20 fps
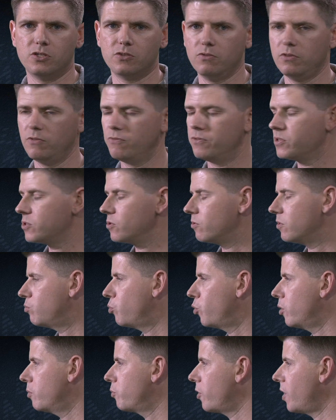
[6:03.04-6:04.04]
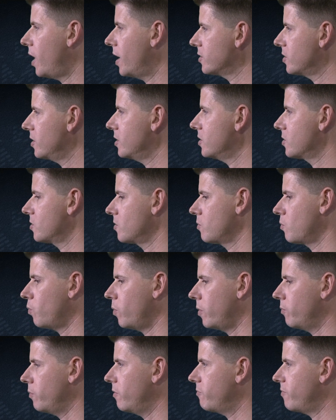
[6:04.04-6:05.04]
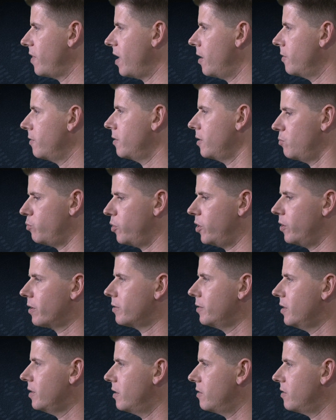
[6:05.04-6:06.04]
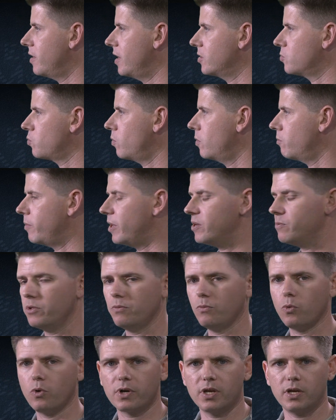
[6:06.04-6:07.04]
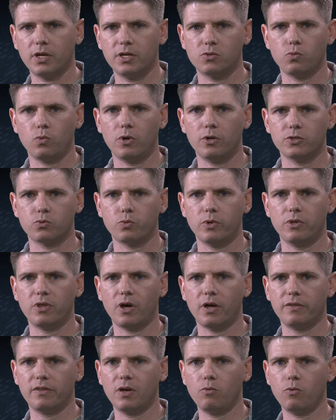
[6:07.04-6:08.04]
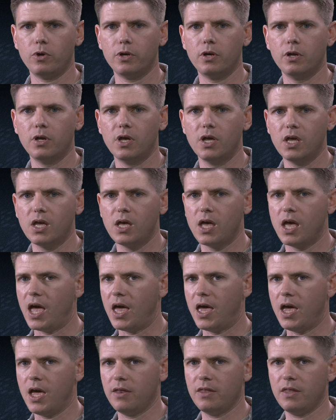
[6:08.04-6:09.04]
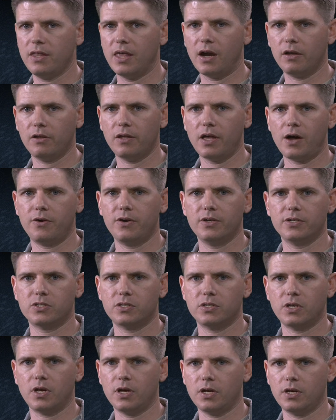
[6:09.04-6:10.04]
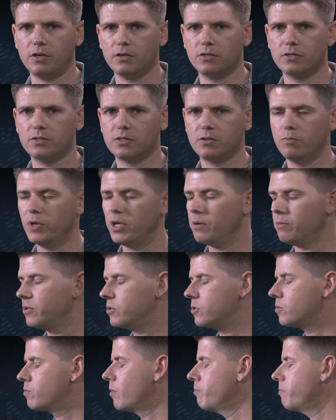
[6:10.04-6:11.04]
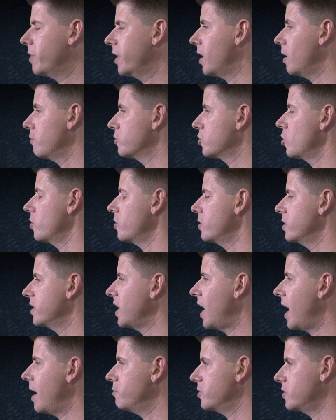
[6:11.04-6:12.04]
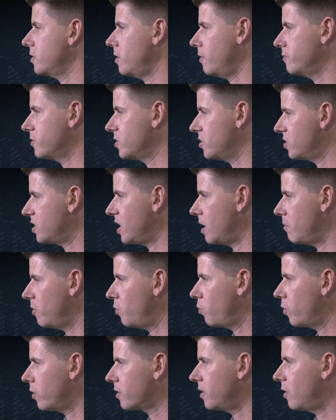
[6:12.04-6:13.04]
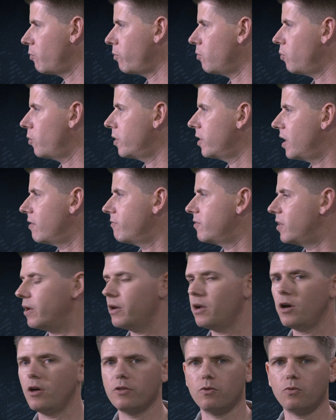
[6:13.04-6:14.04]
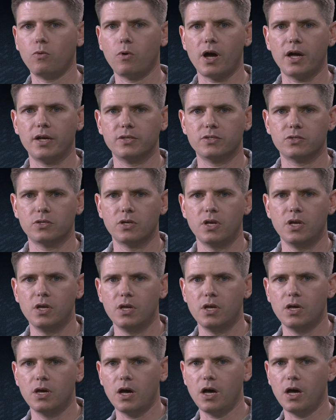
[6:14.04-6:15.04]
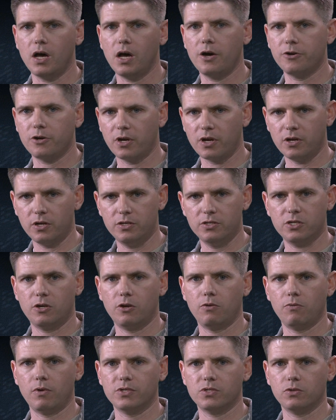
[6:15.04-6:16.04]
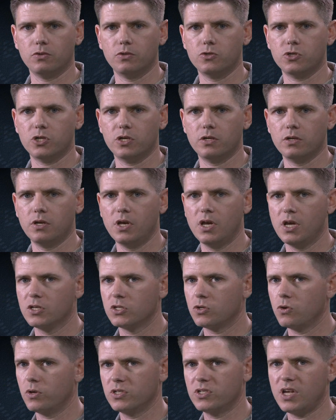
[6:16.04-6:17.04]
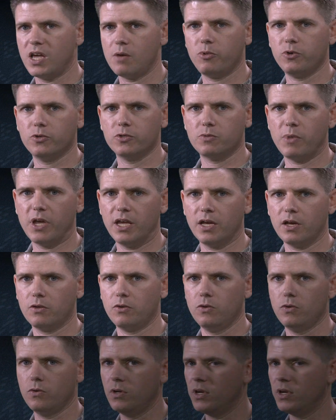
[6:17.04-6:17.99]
through the facility board process when we found empirically that things weren't maybe working as well as we thought they would. And that allowed us to be able to pick up certain types of sustainment work that we wouldn't have done otherwise under continuing resolution. So examples may include